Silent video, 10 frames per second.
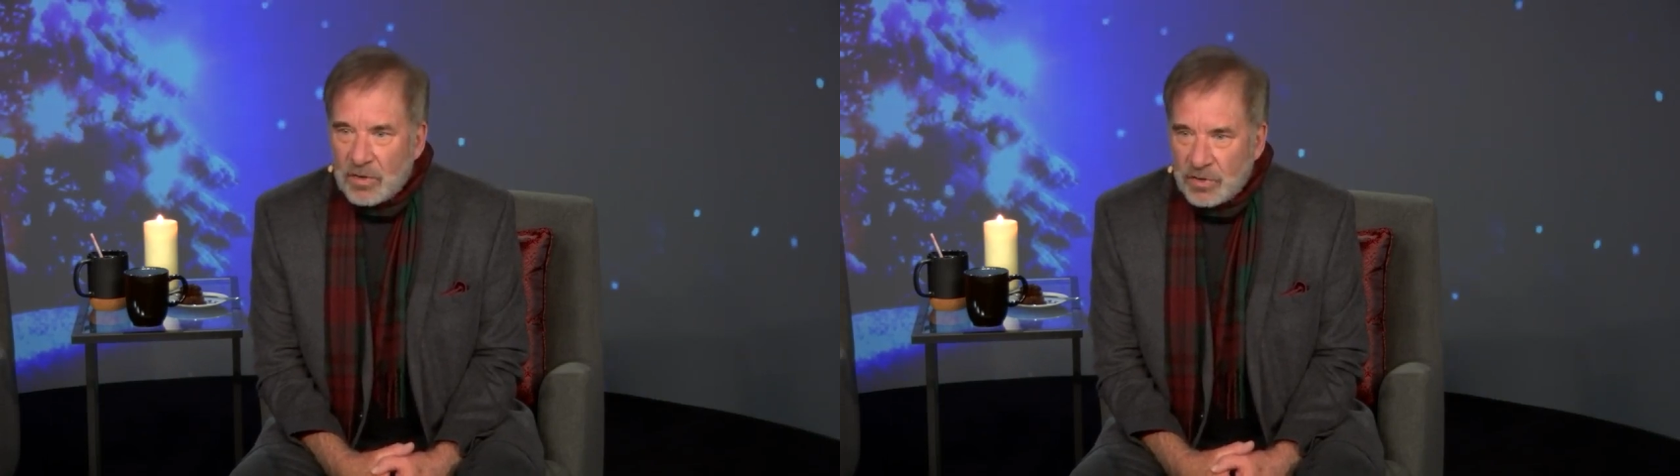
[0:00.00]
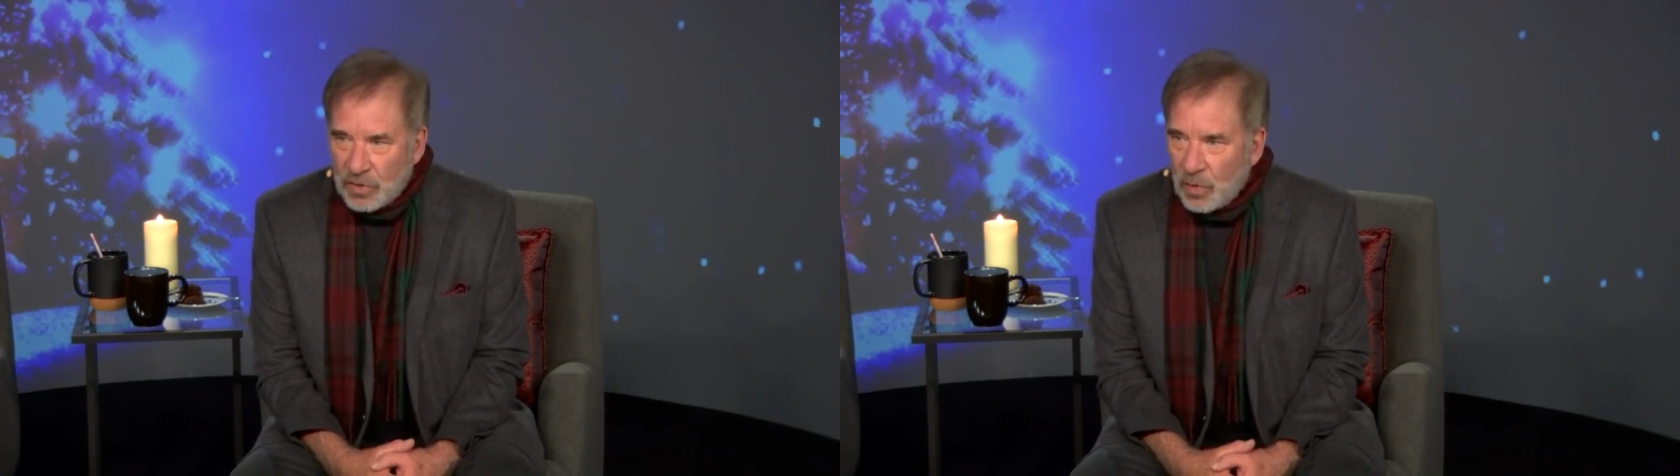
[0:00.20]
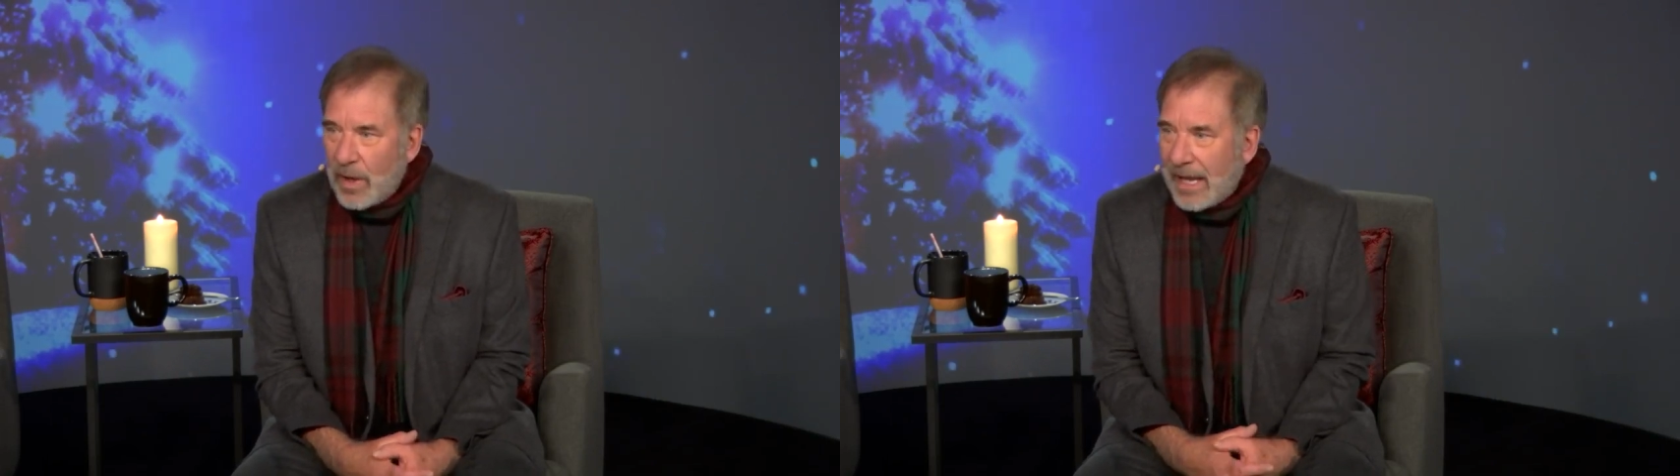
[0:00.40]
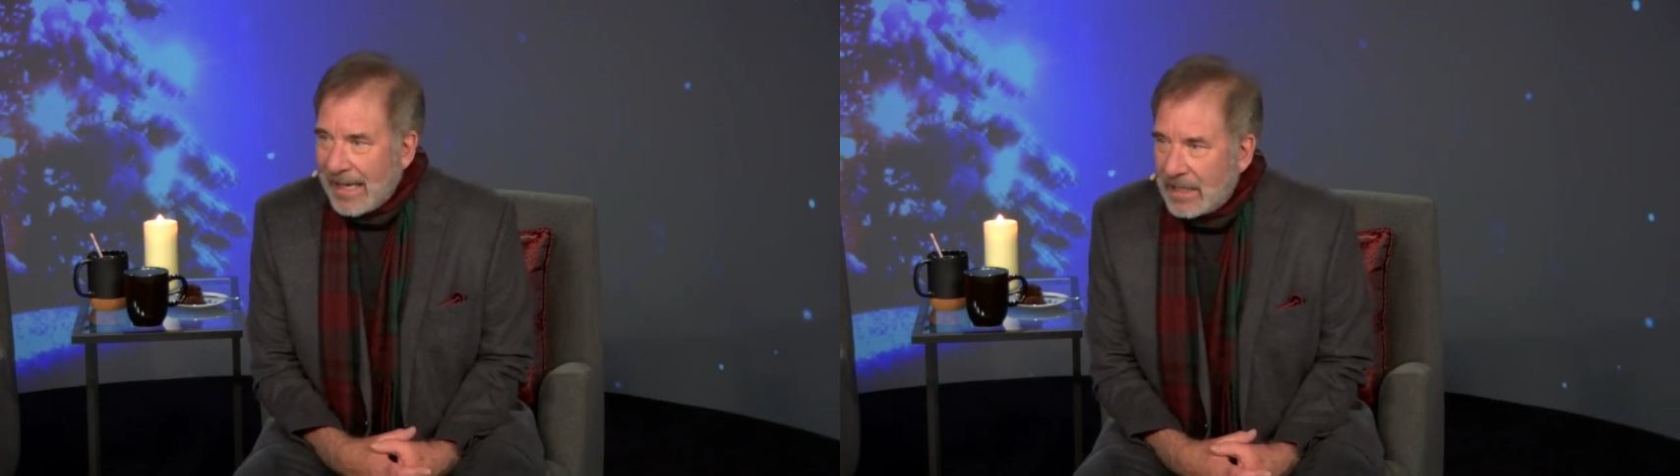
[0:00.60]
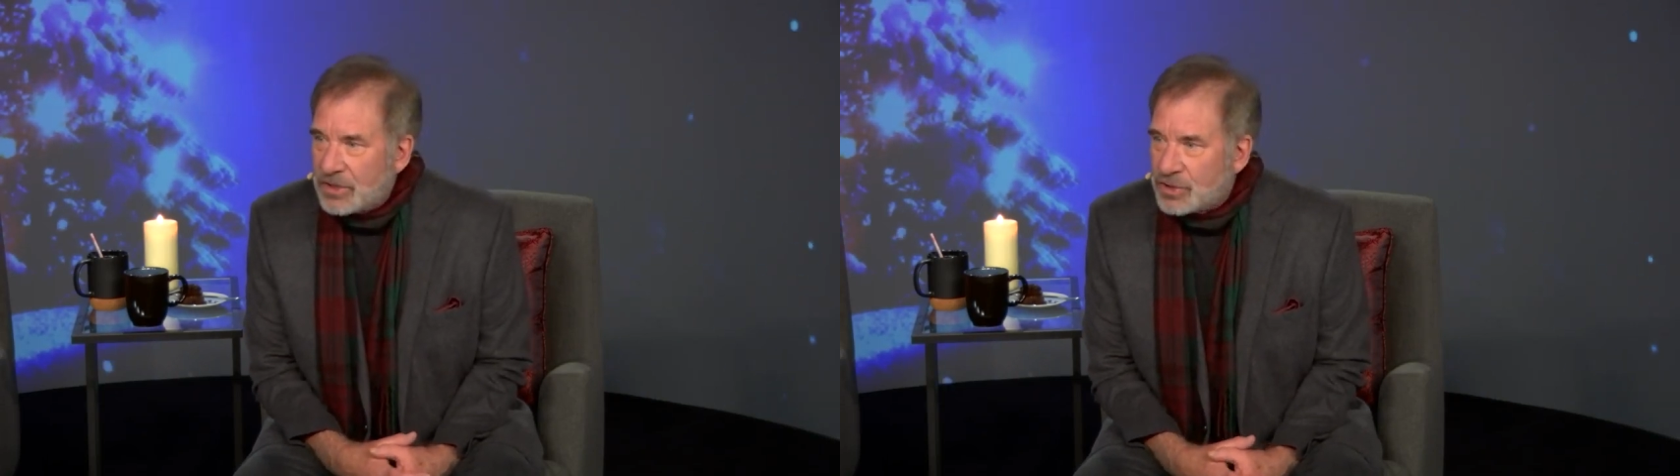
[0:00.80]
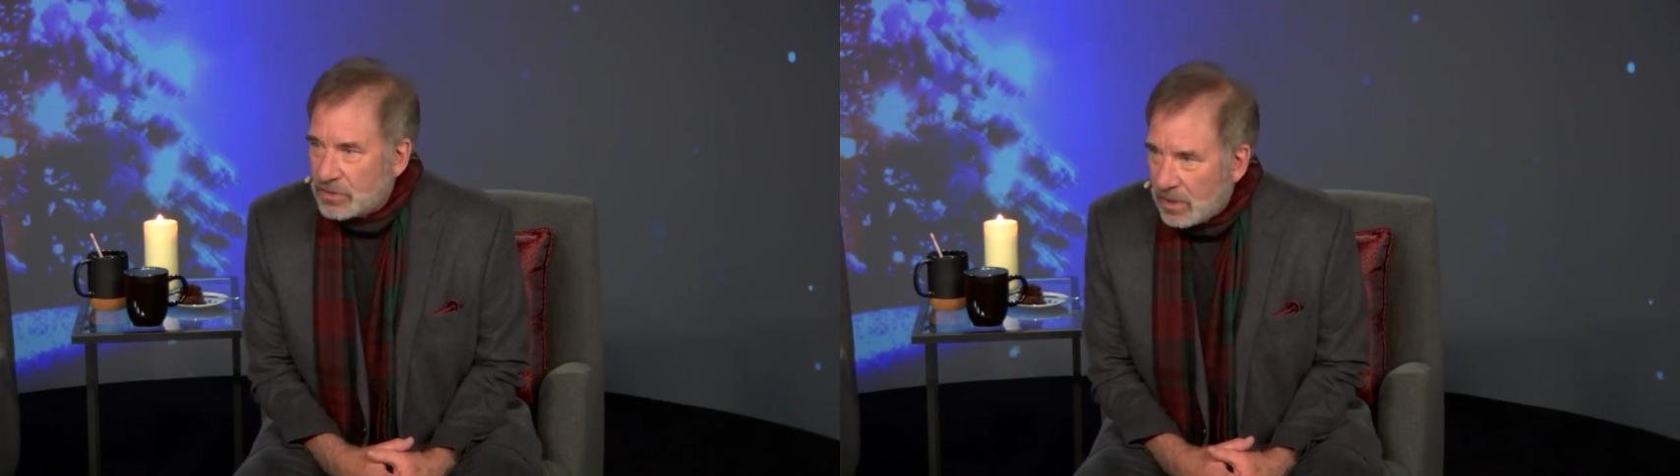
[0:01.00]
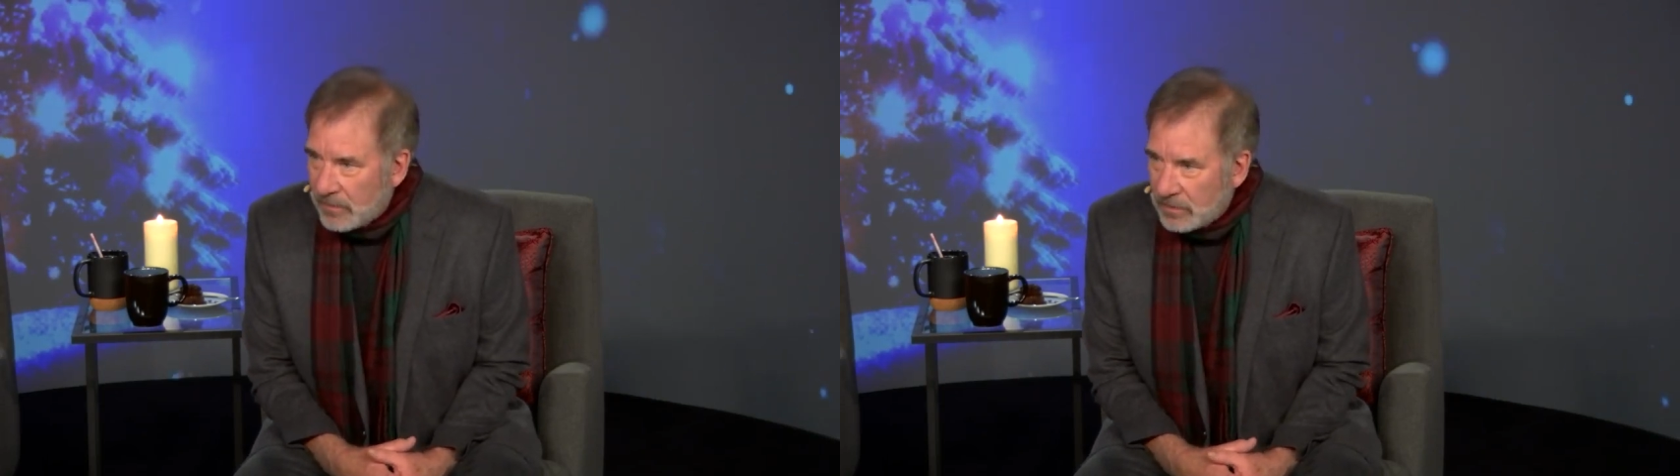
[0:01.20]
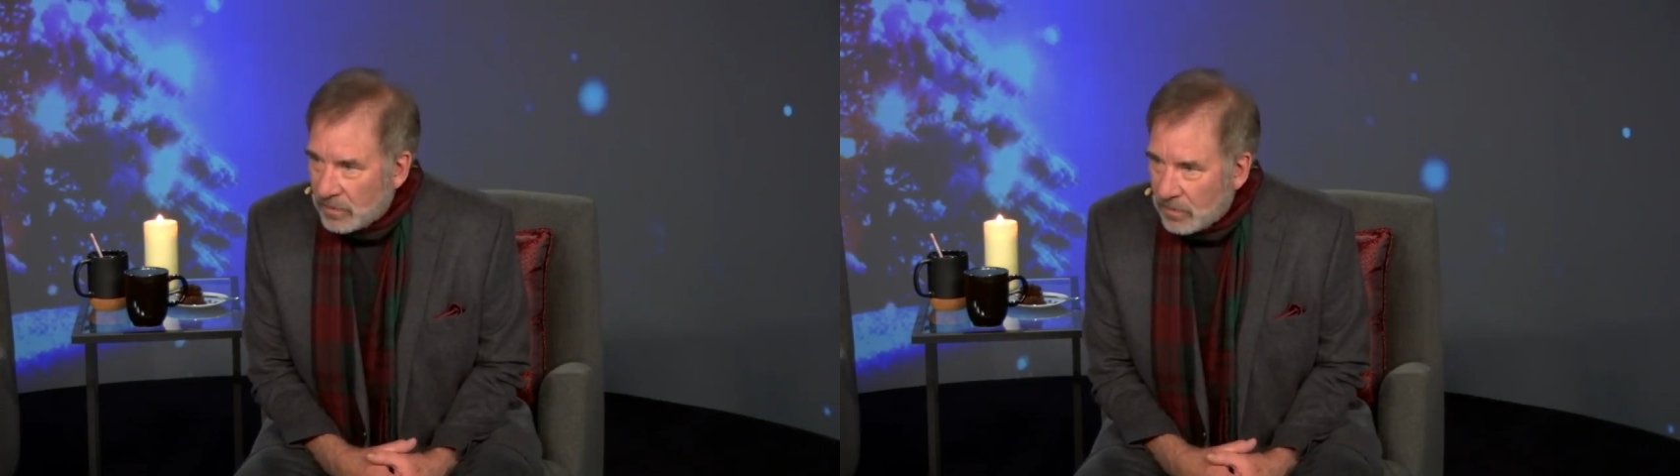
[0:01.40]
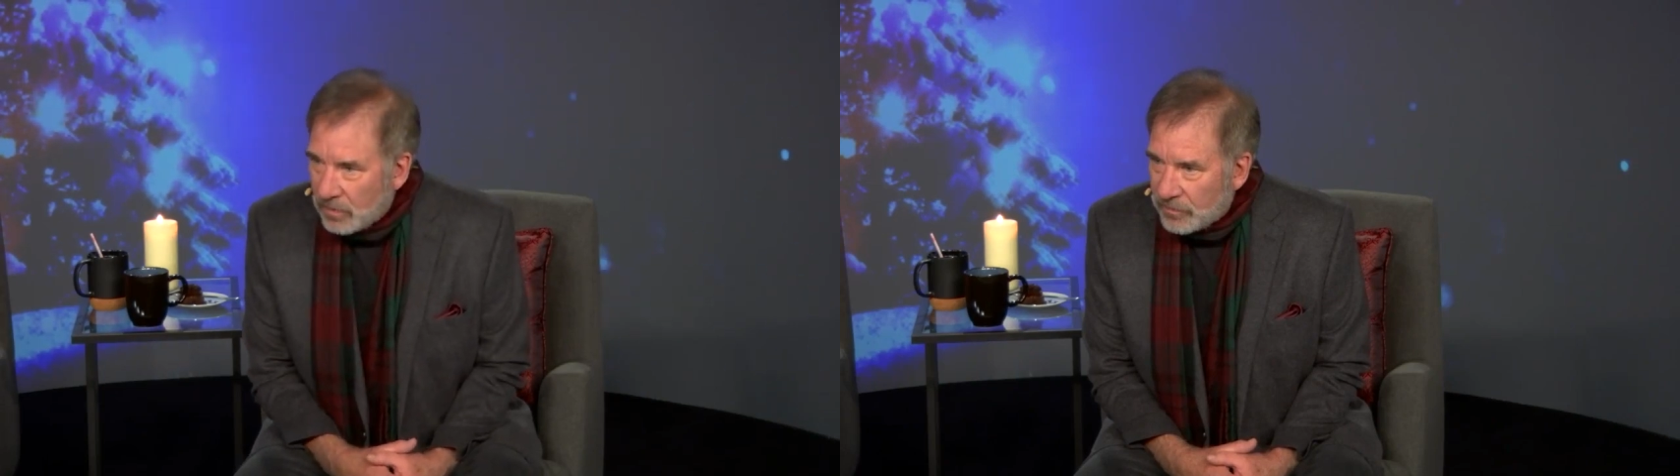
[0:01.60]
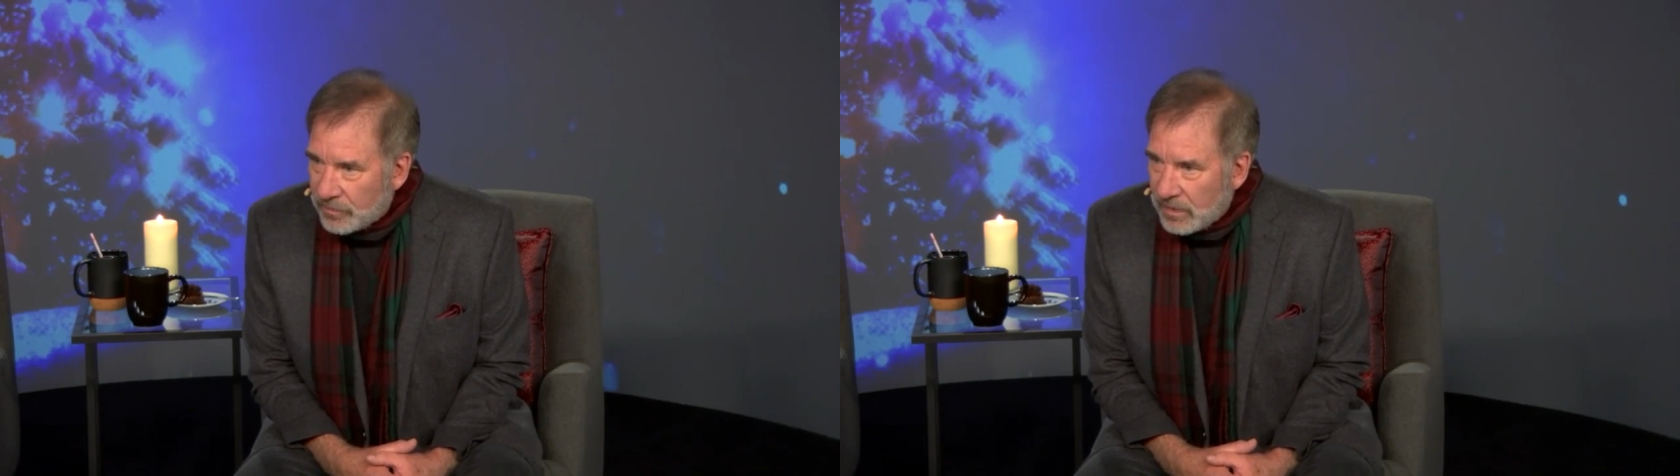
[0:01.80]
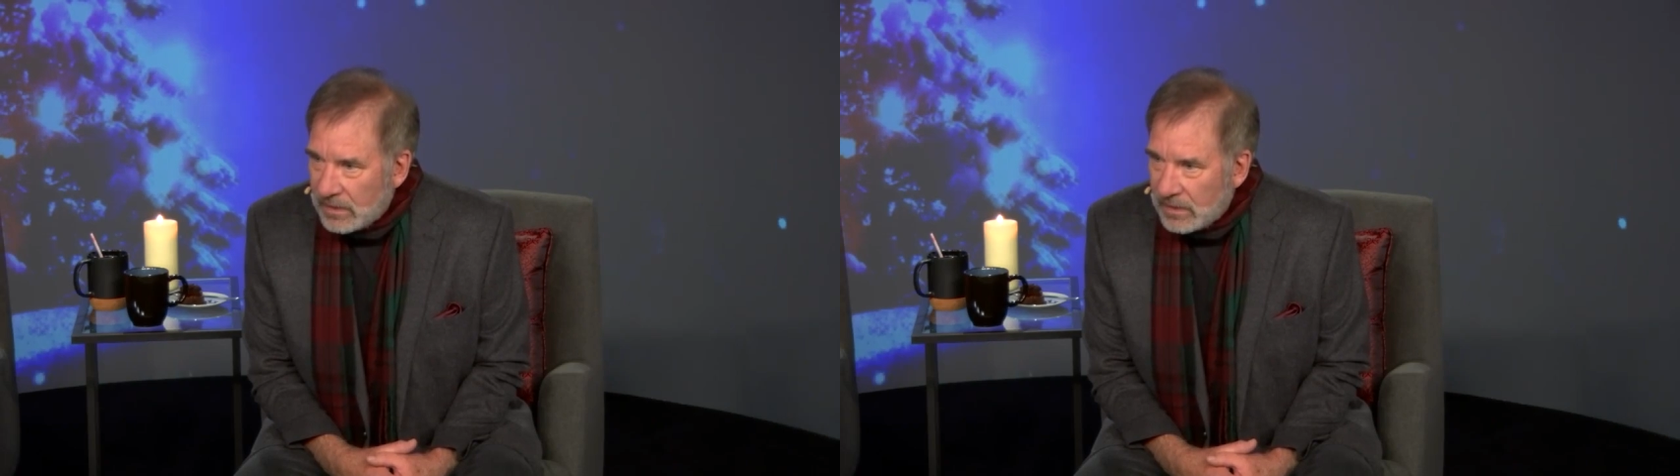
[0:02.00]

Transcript: new age coming to earth.